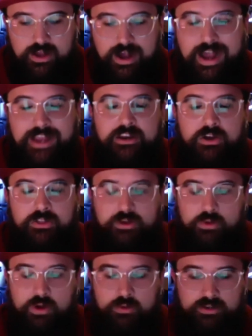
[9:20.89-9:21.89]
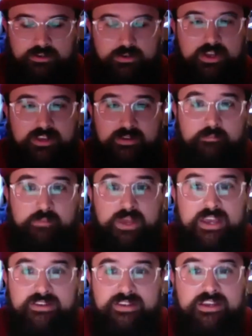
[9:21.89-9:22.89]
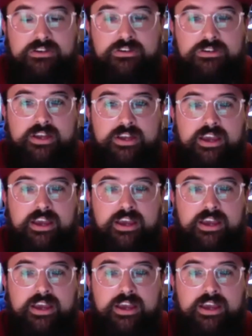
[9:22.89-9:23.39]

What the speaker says: I know that what we're doing is a big deal.